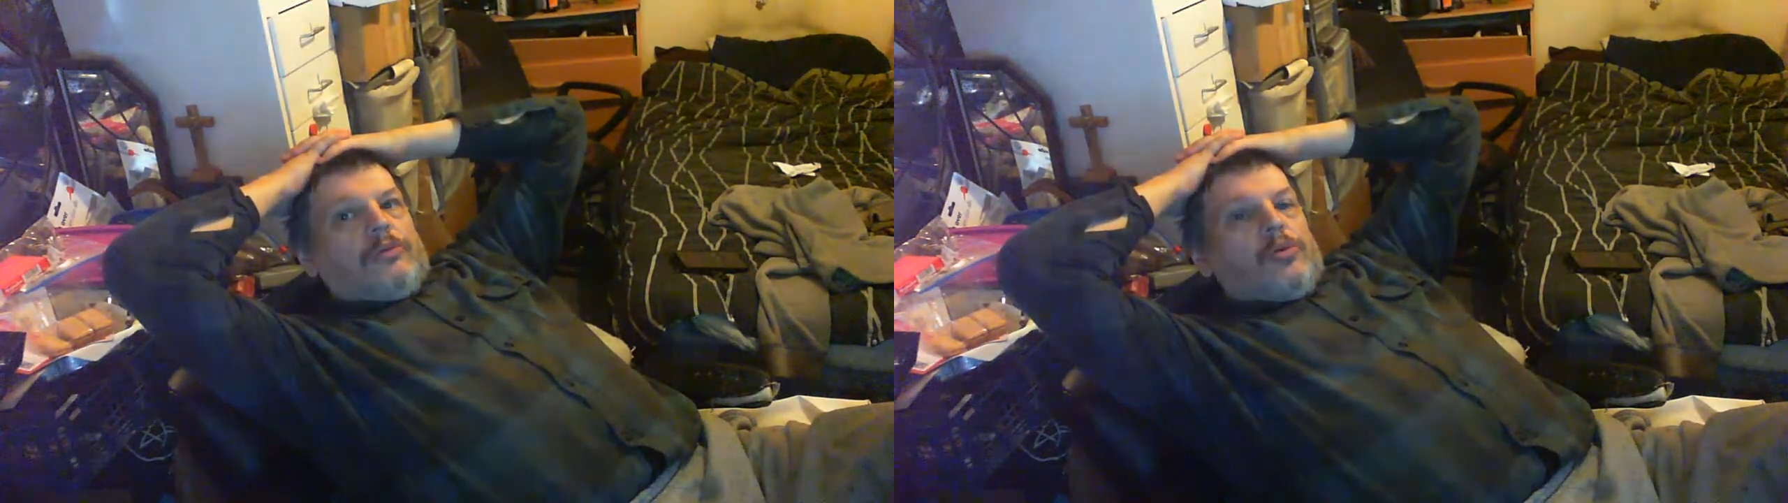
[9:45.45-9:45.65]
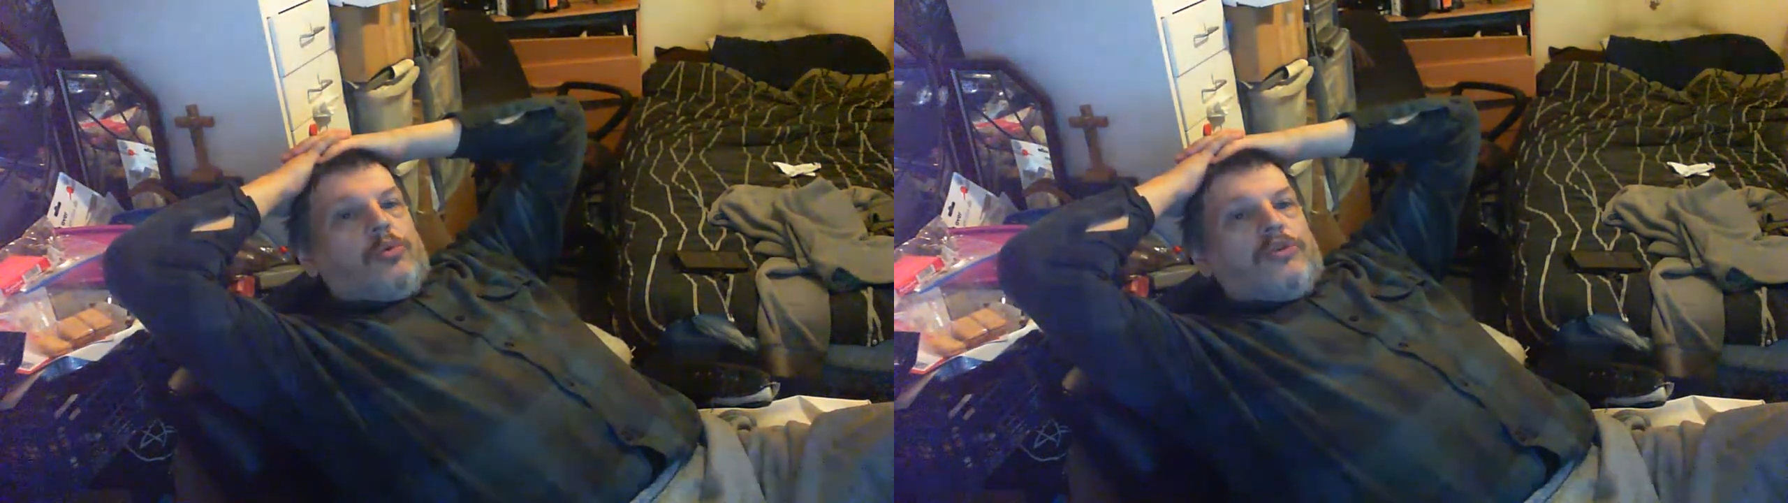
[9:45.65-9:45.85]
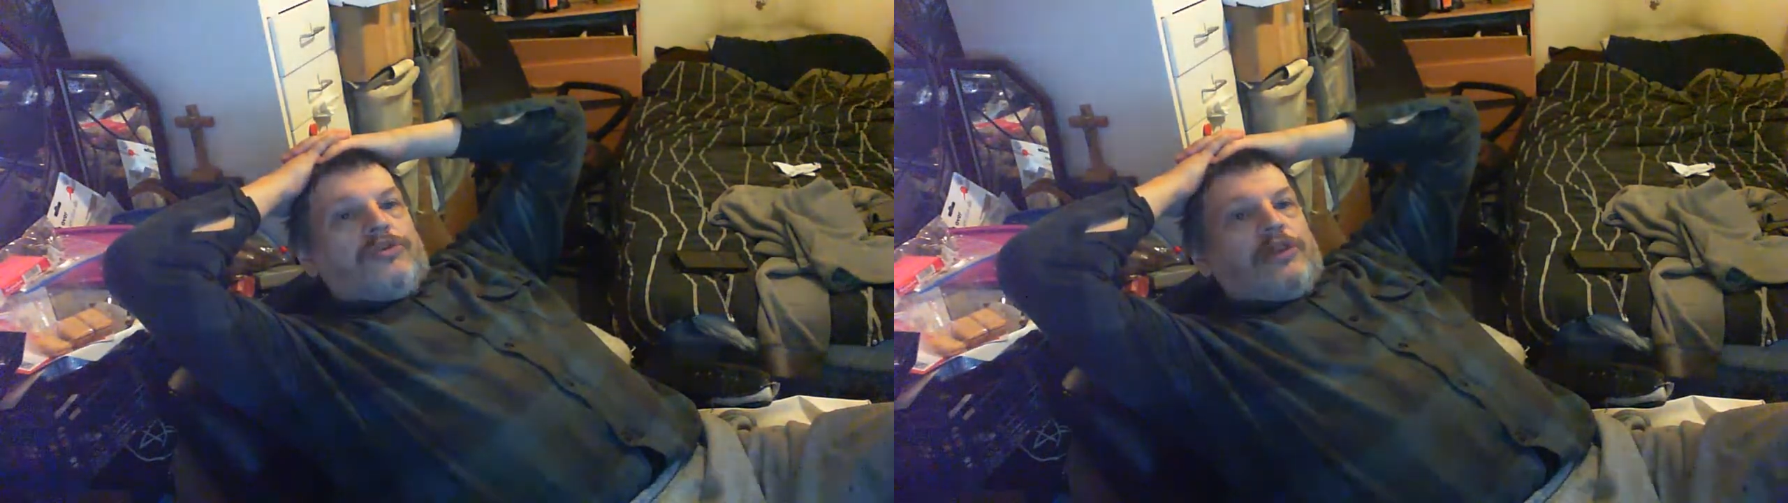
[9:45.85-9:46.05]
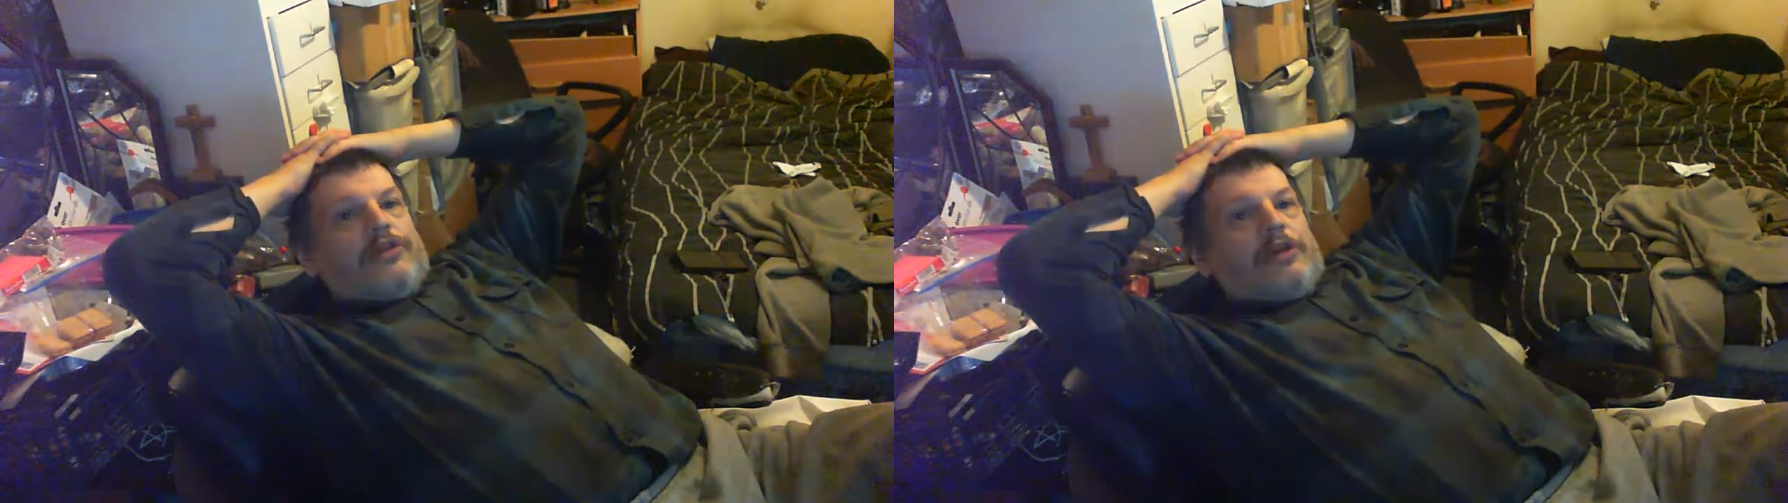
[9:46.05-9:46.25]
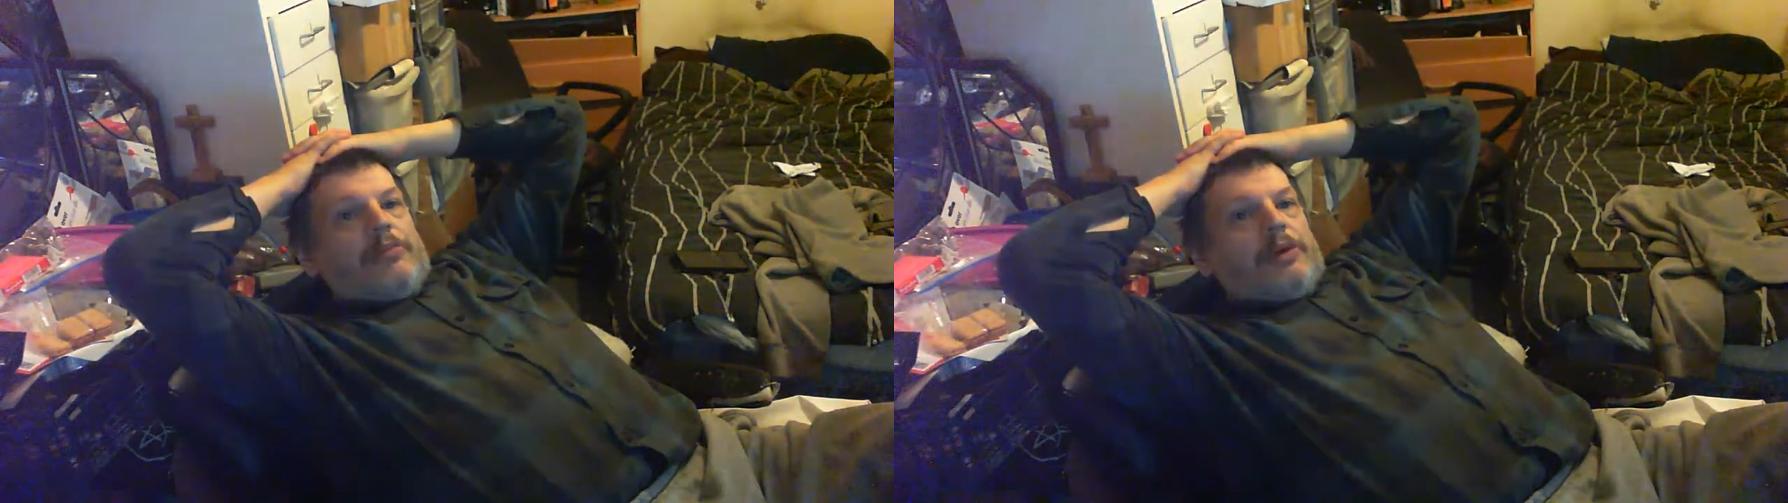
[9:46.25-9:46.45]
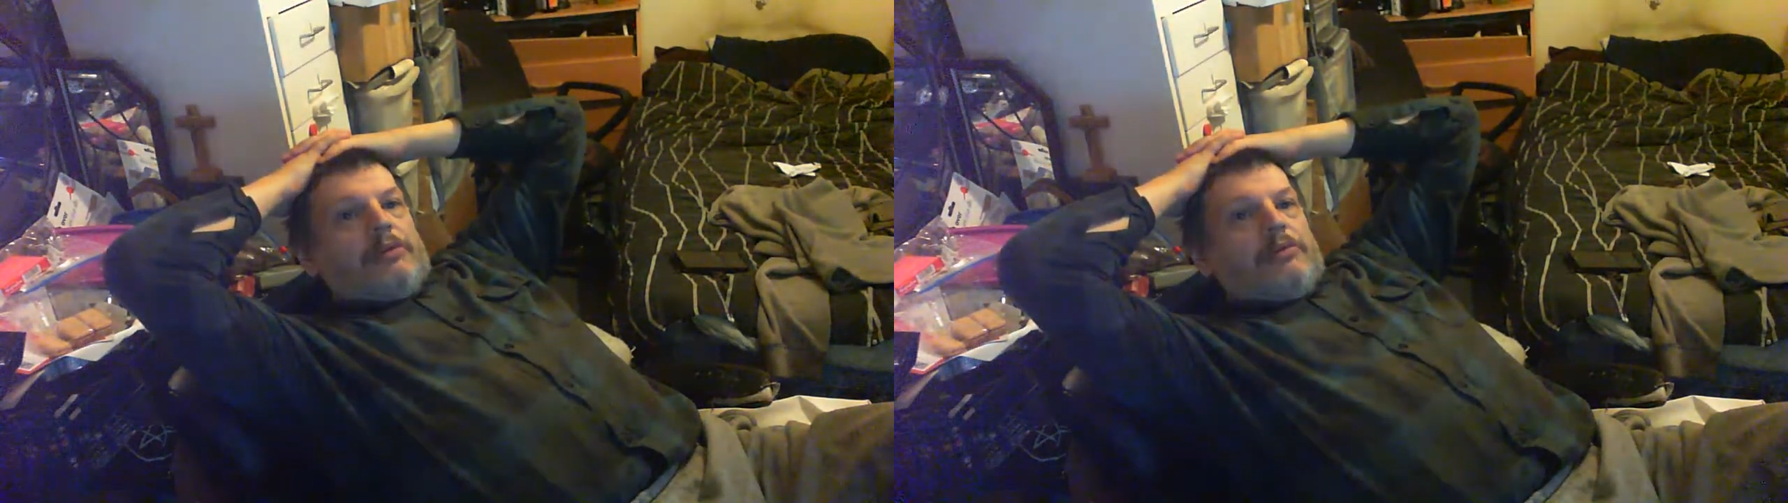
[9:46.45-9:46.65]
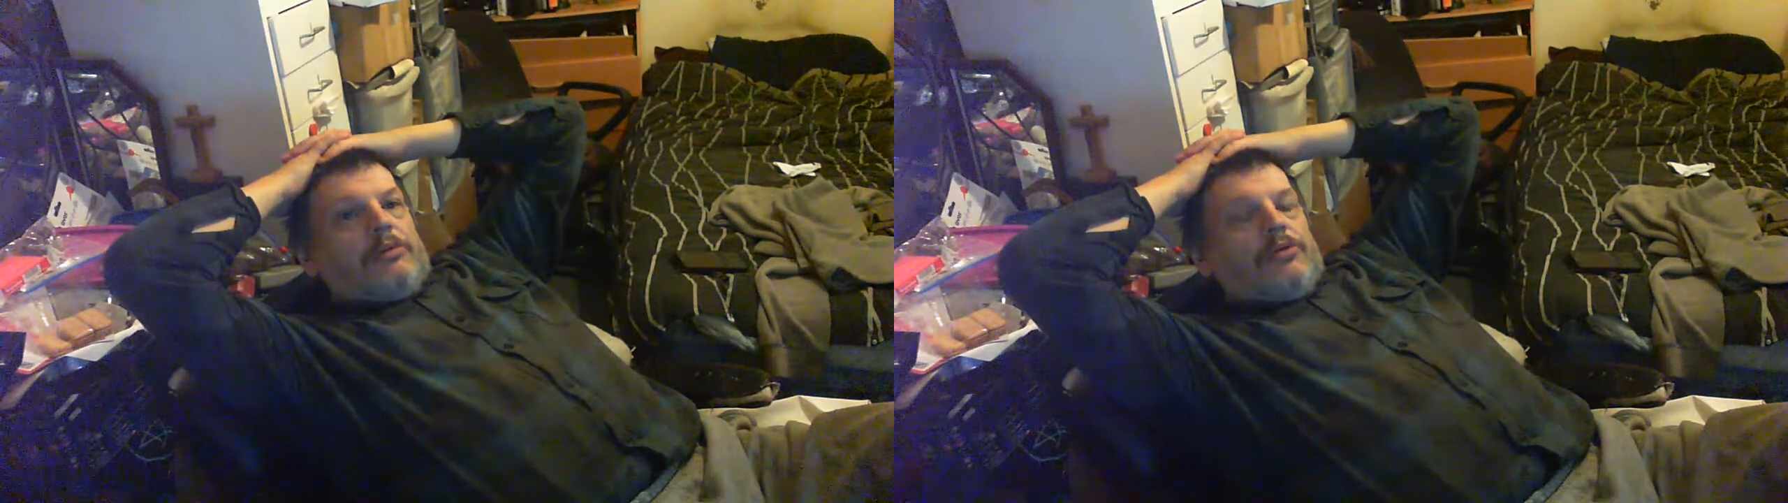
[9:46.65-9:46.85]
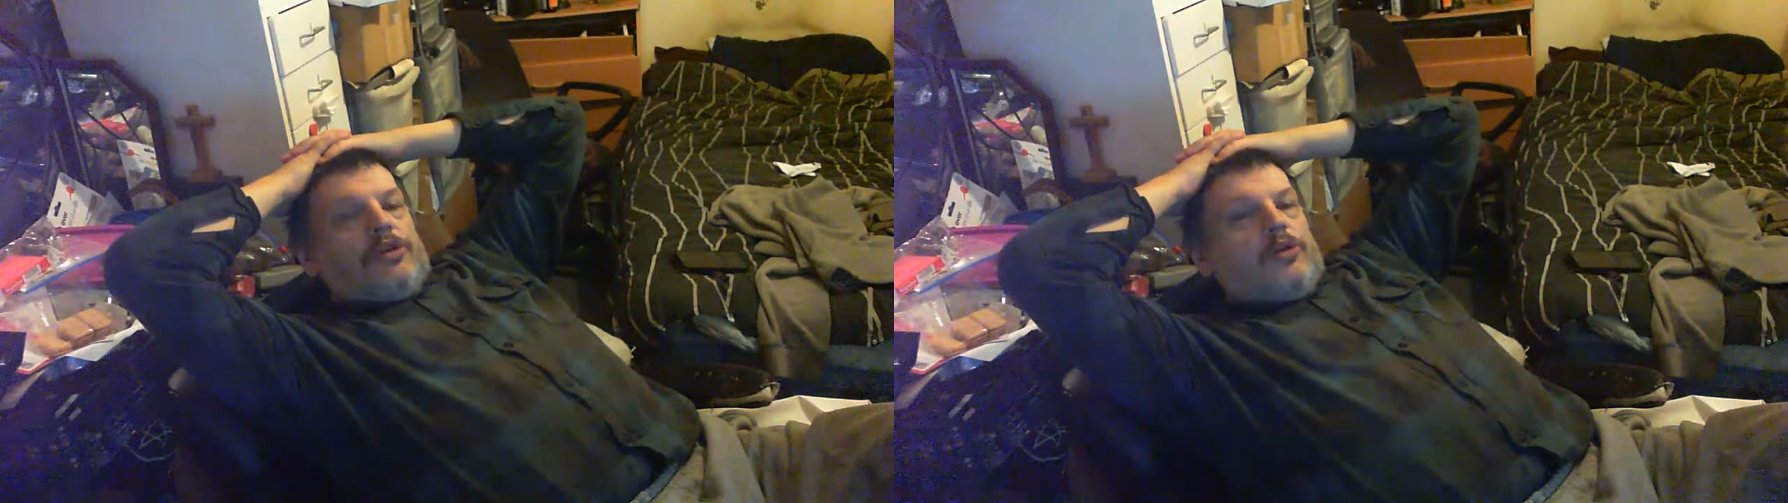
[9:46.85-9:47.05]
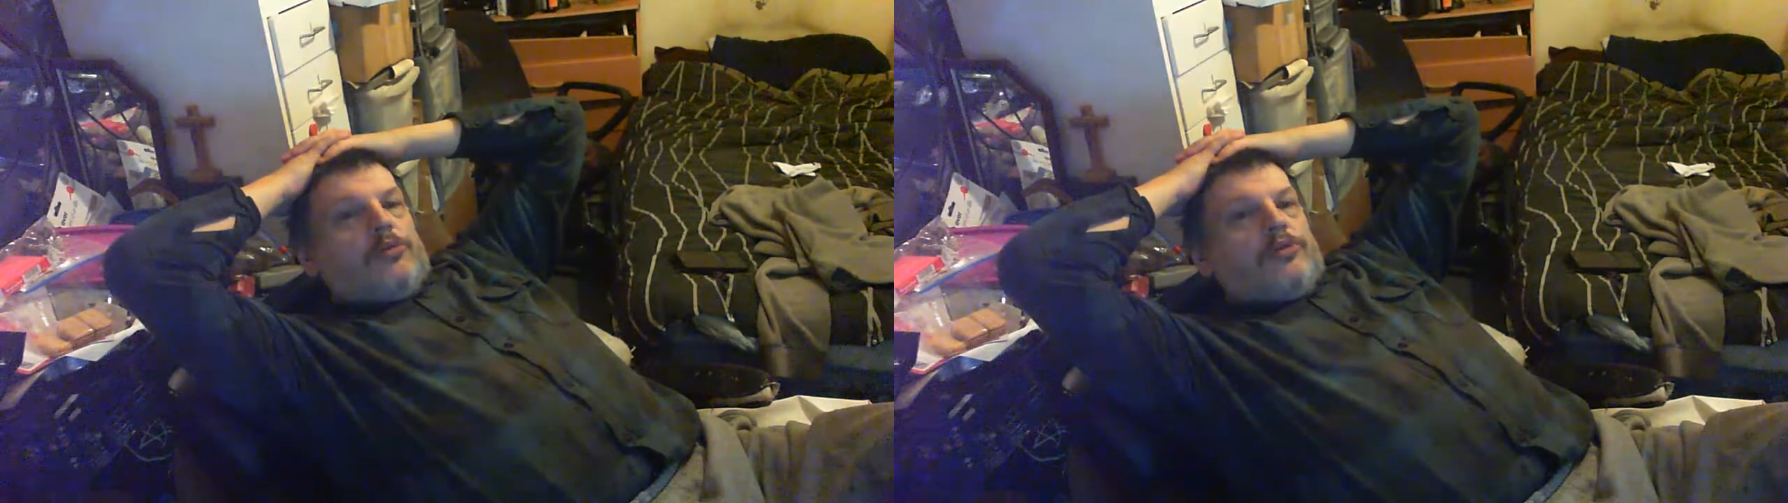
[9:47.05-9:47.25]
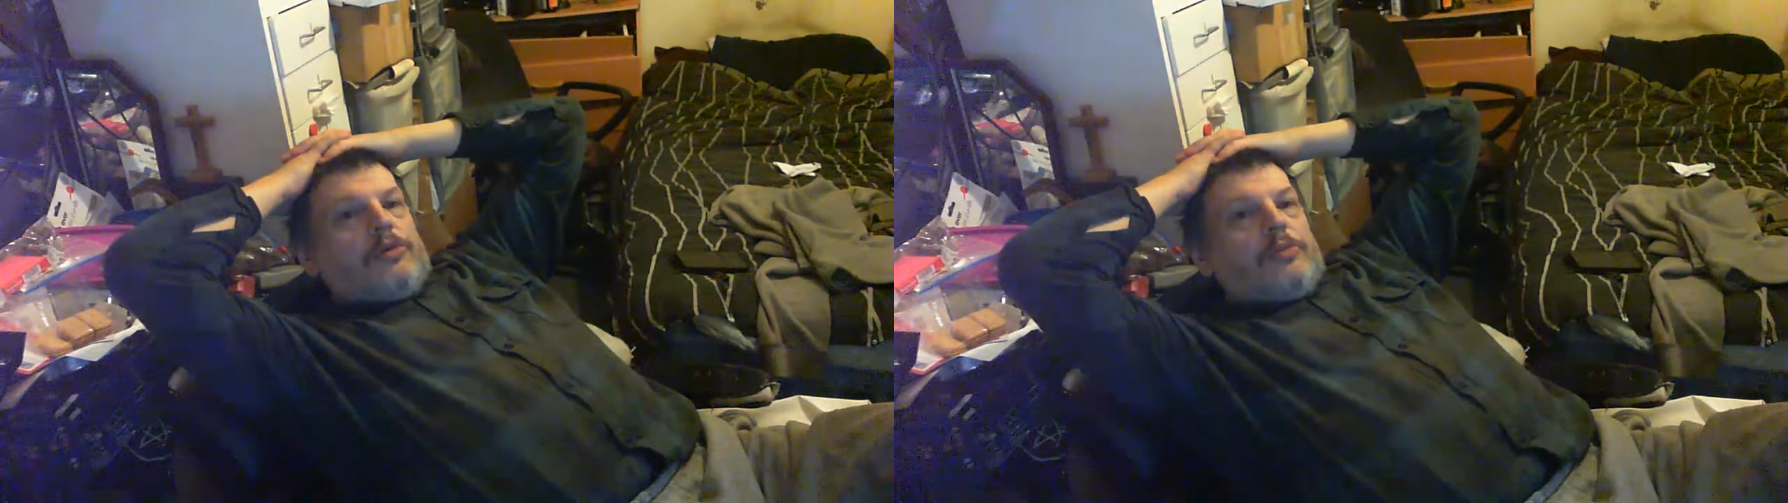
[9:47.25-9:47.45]
August, September, October
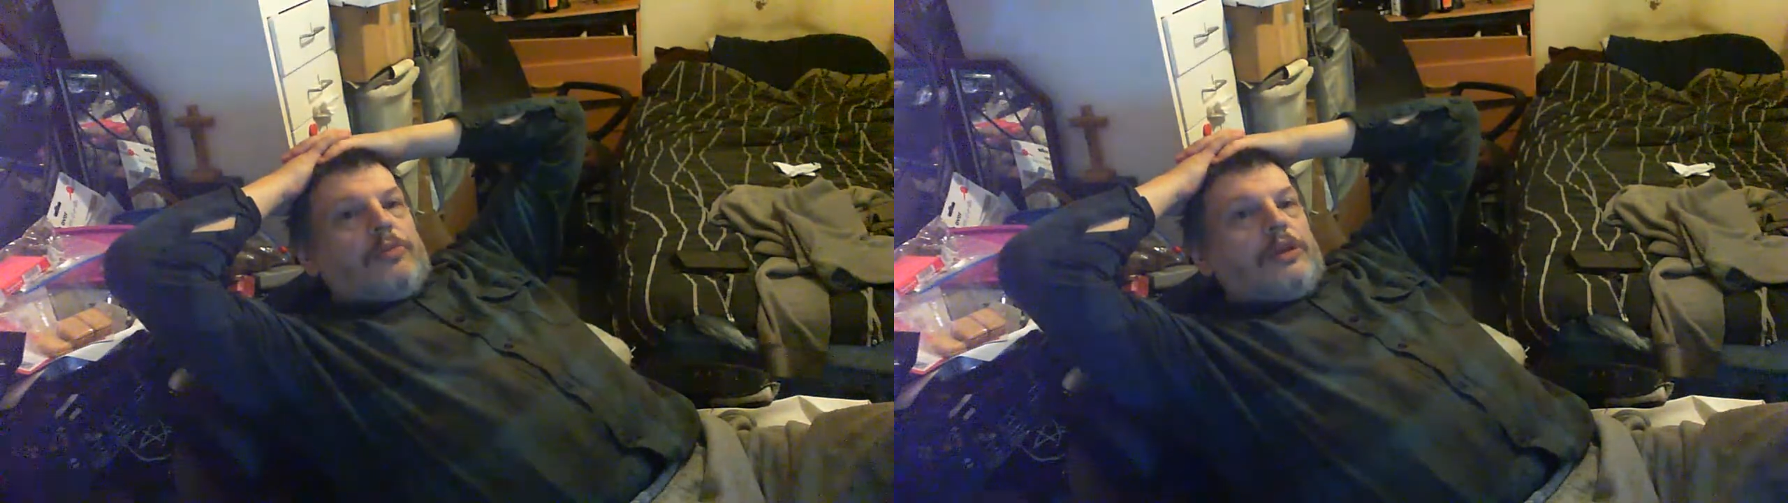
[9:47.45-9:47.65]
time